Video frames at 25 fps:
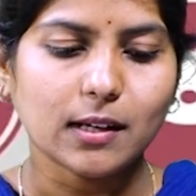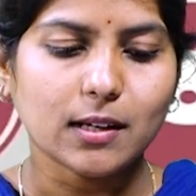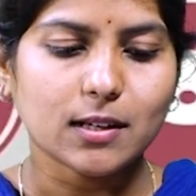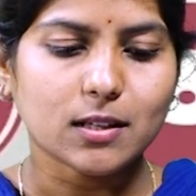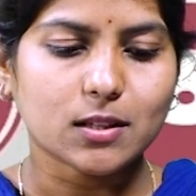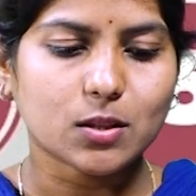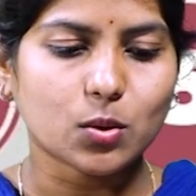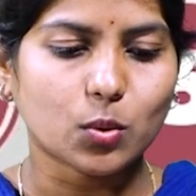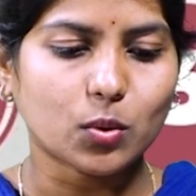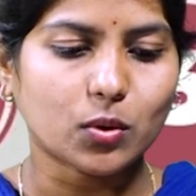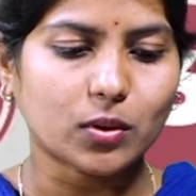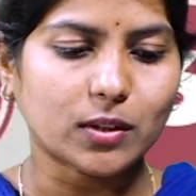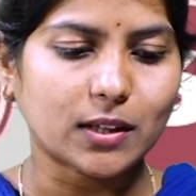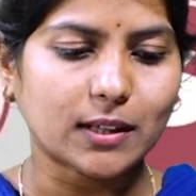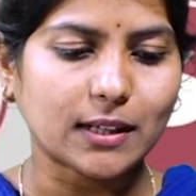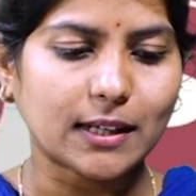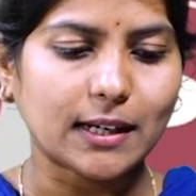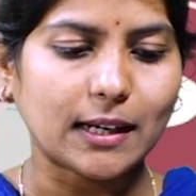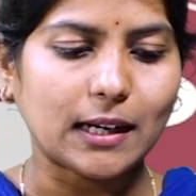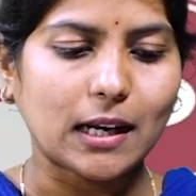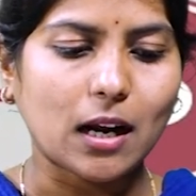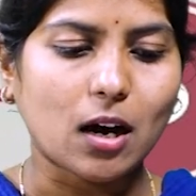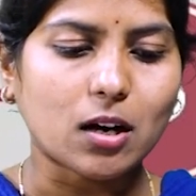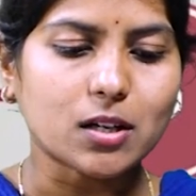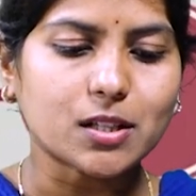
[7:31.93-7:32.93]
So
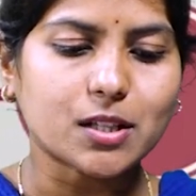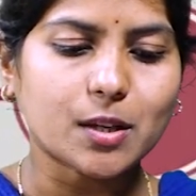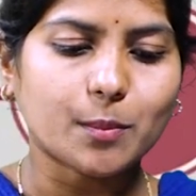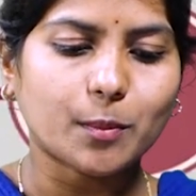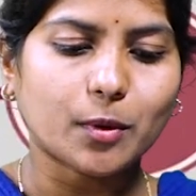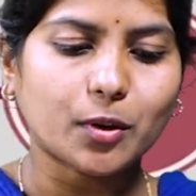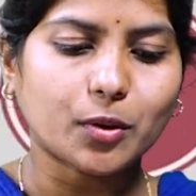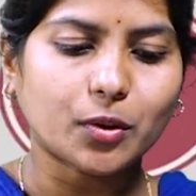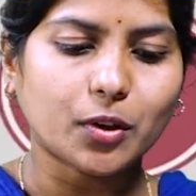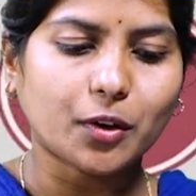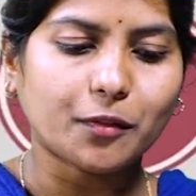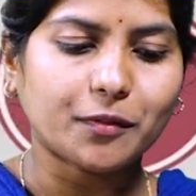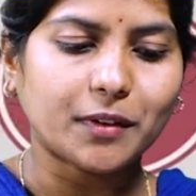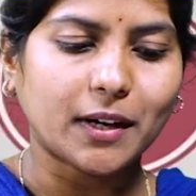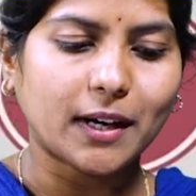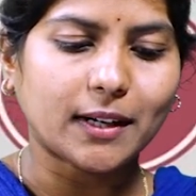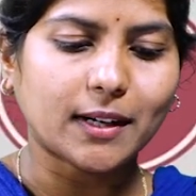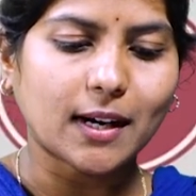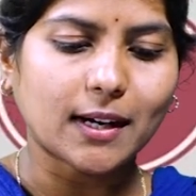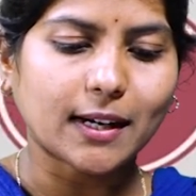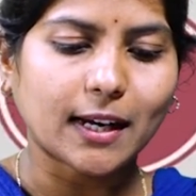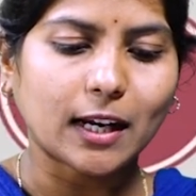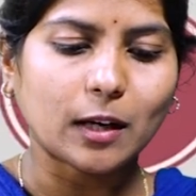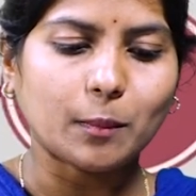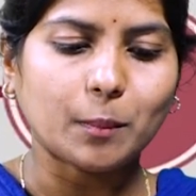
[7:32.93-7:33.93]
large amount of
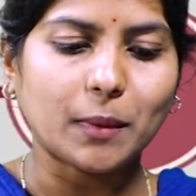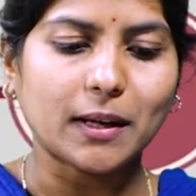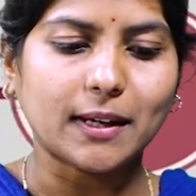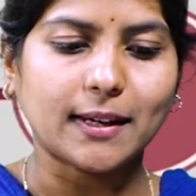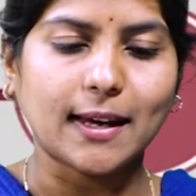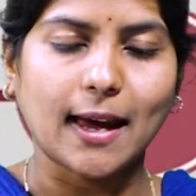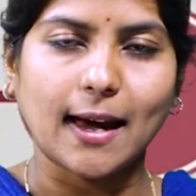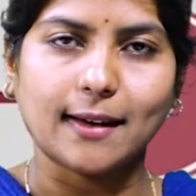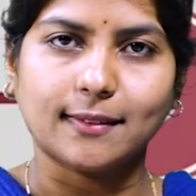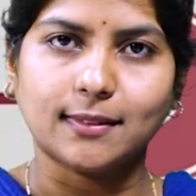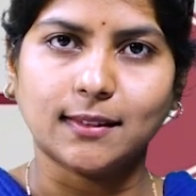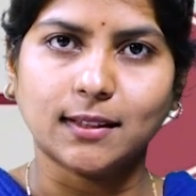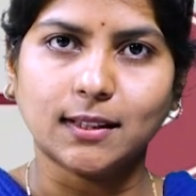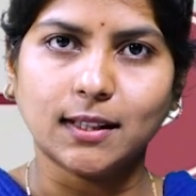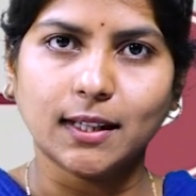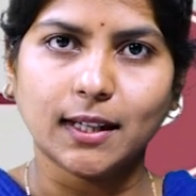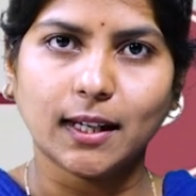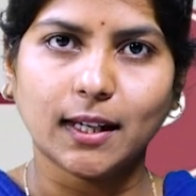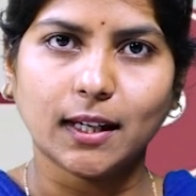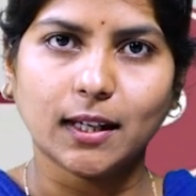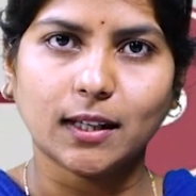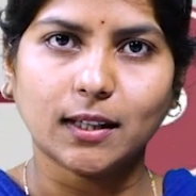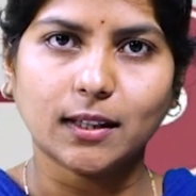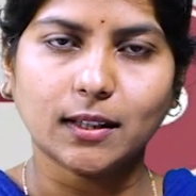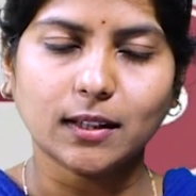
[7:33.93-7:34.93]
data can be gathered
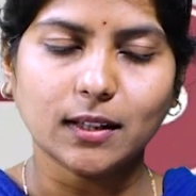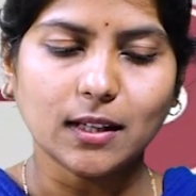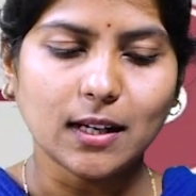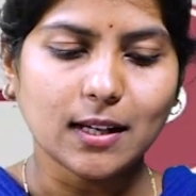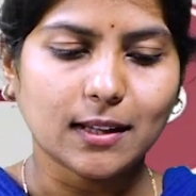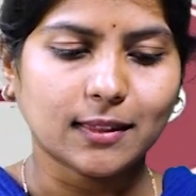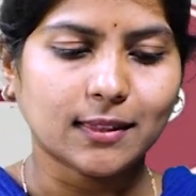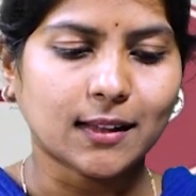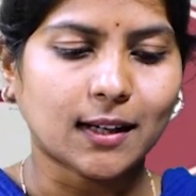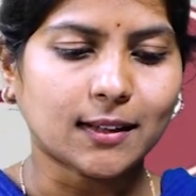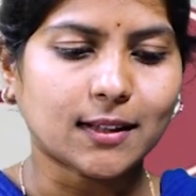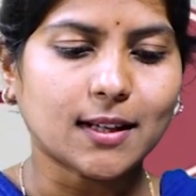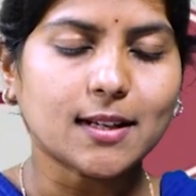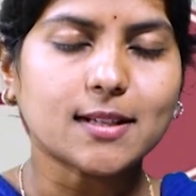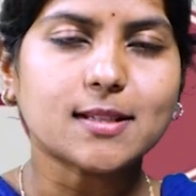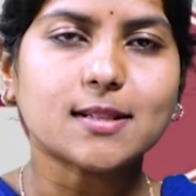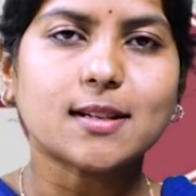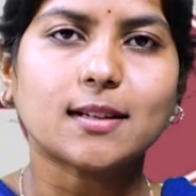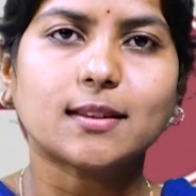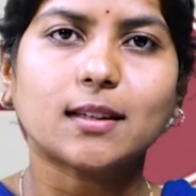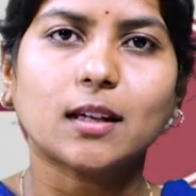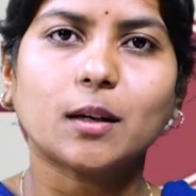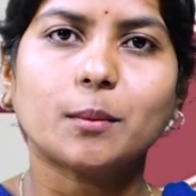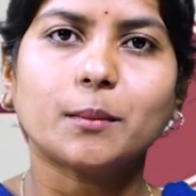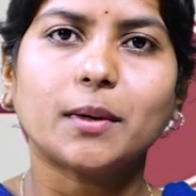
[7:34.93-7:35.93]
here. That is
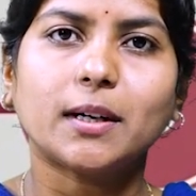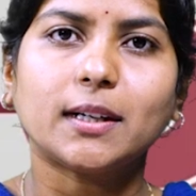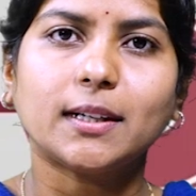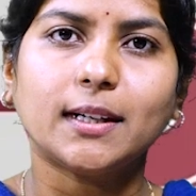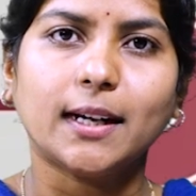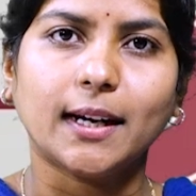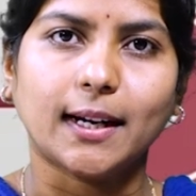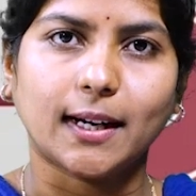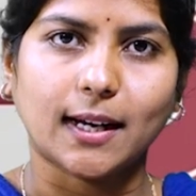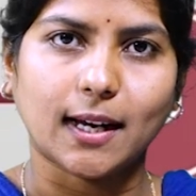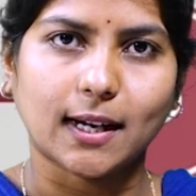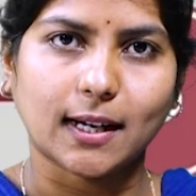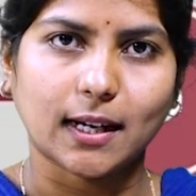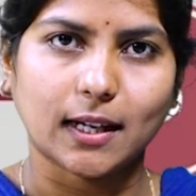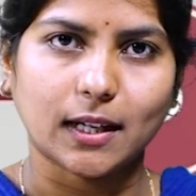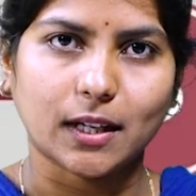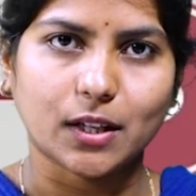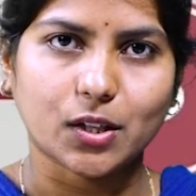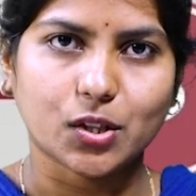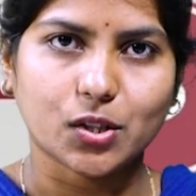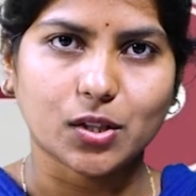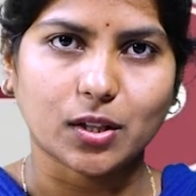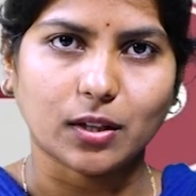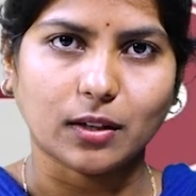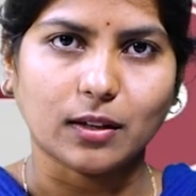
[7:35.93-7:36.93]
nothing but data
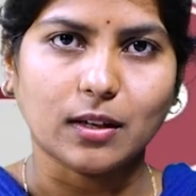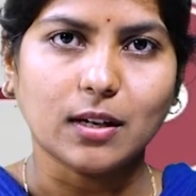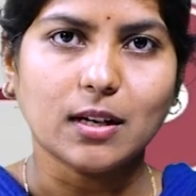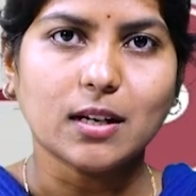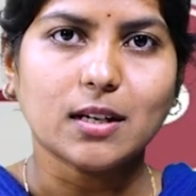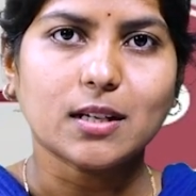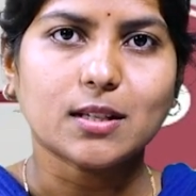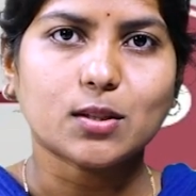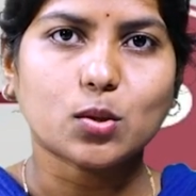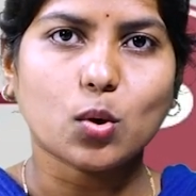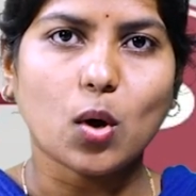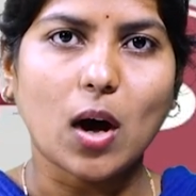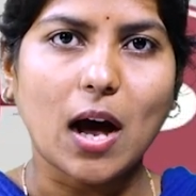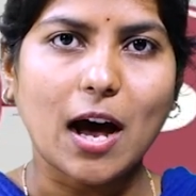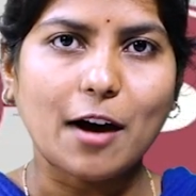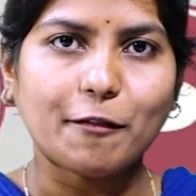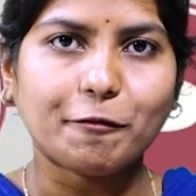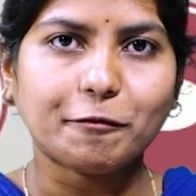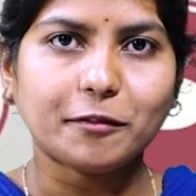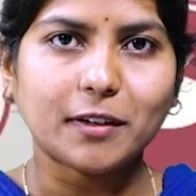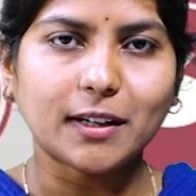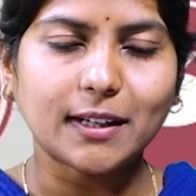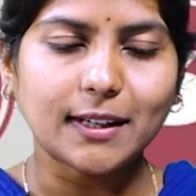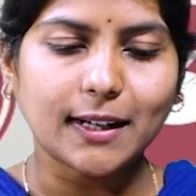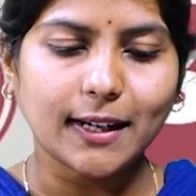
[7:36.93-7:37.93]
collection. So
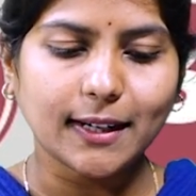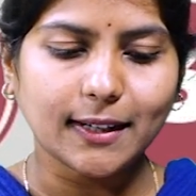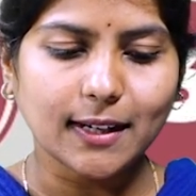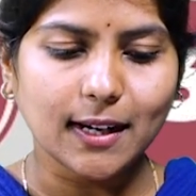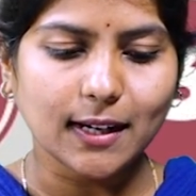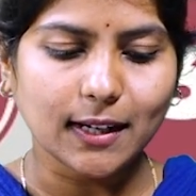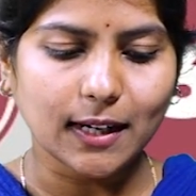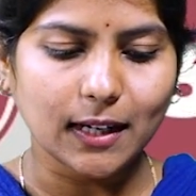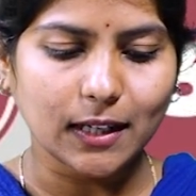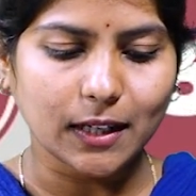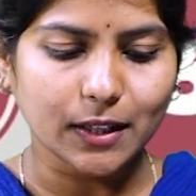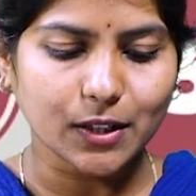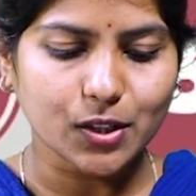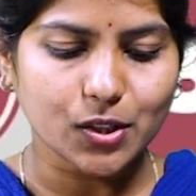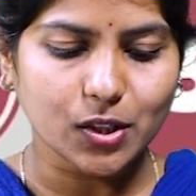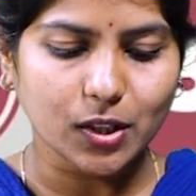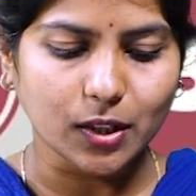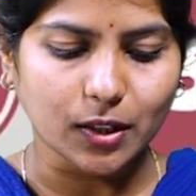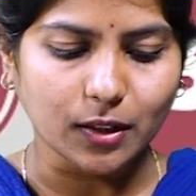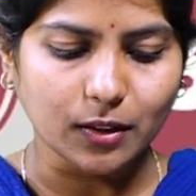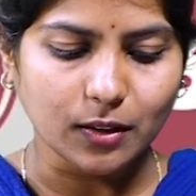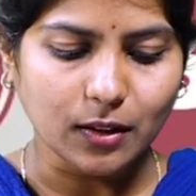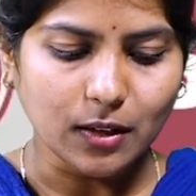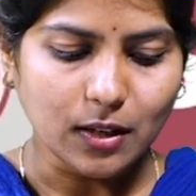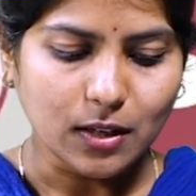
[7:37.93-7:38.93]
after data
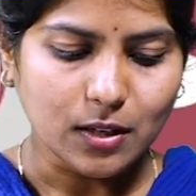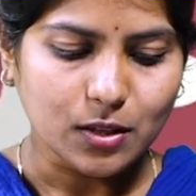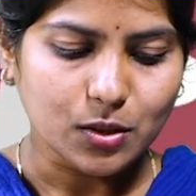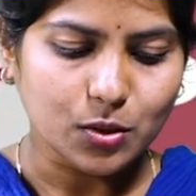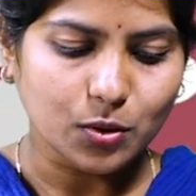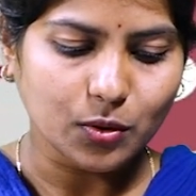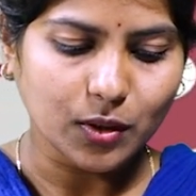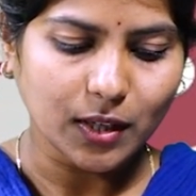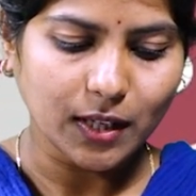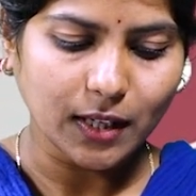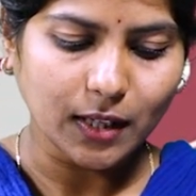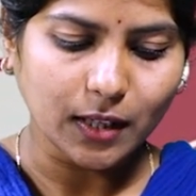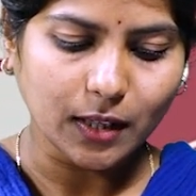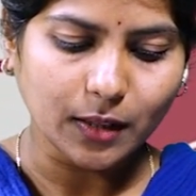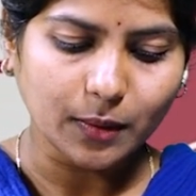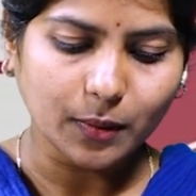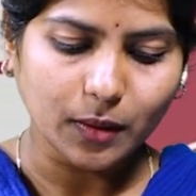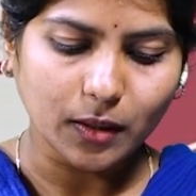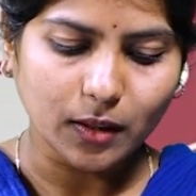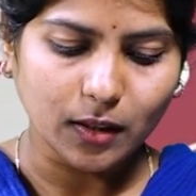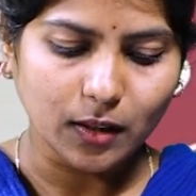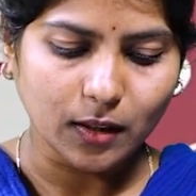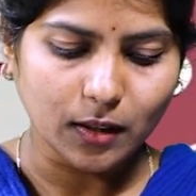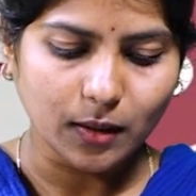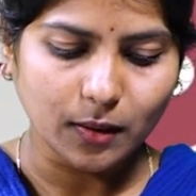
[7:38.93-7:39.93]
collection, so here
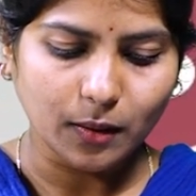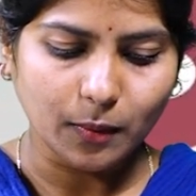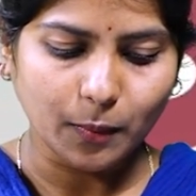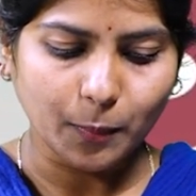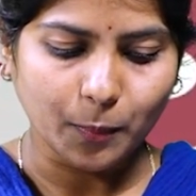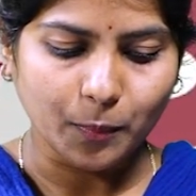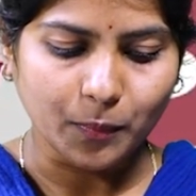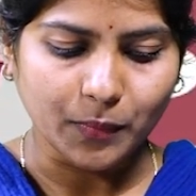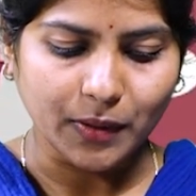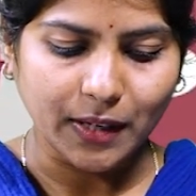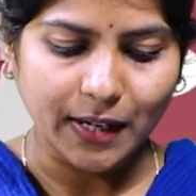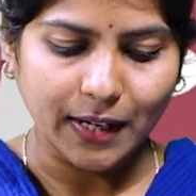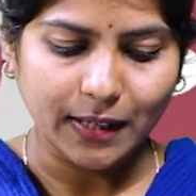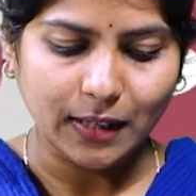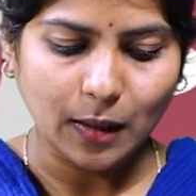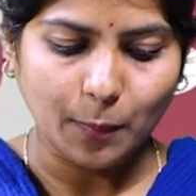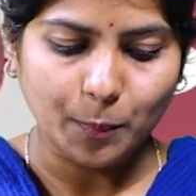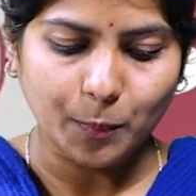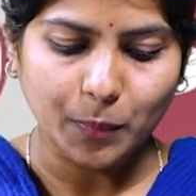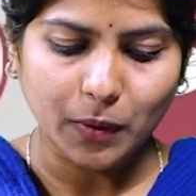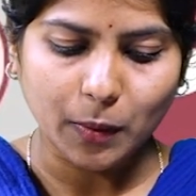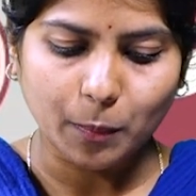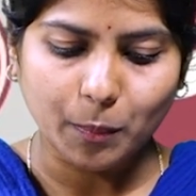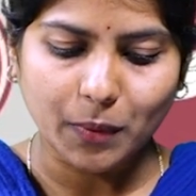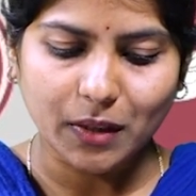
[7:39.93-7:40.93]
data
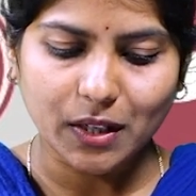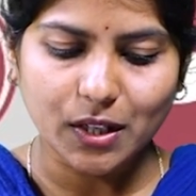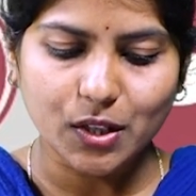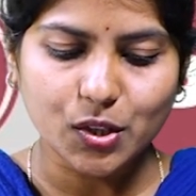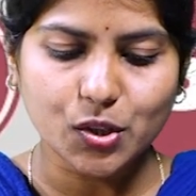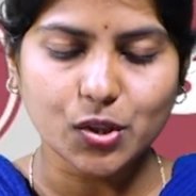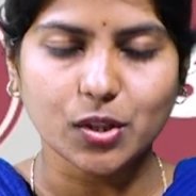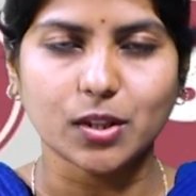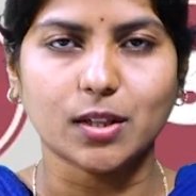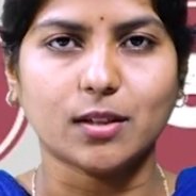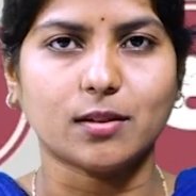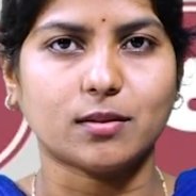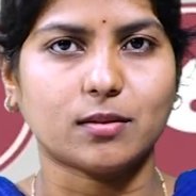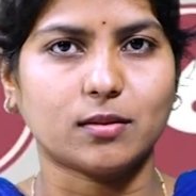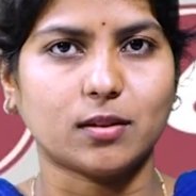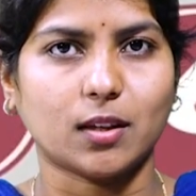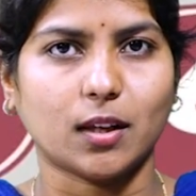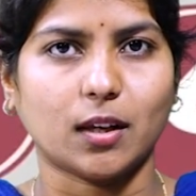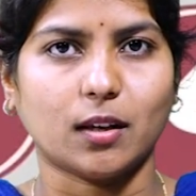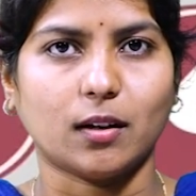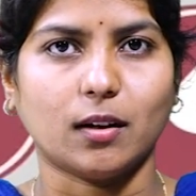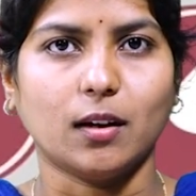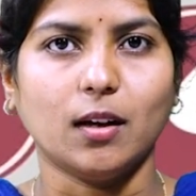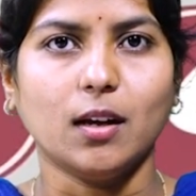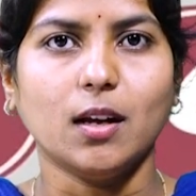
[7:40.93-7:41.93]
preparation is
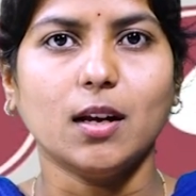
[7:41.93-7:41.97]
there.